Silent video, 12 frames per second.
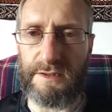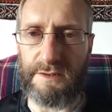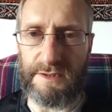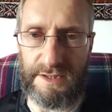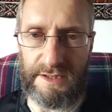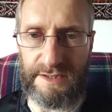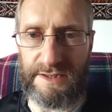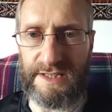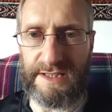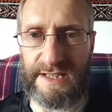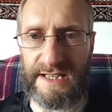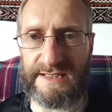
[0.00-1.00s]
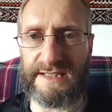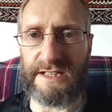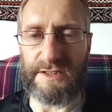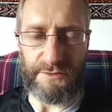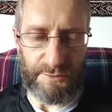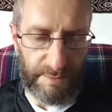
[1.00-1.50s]

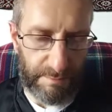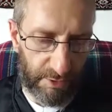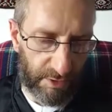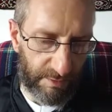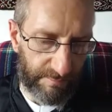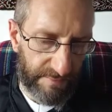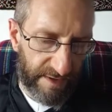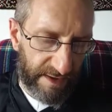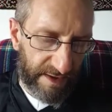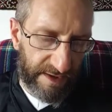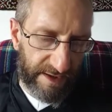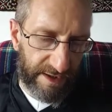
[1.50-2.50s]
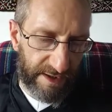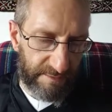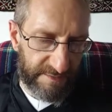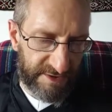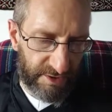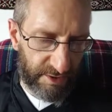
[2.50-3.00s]
extent of the report.
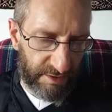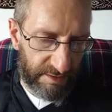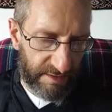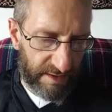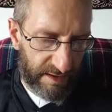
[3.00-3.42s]
So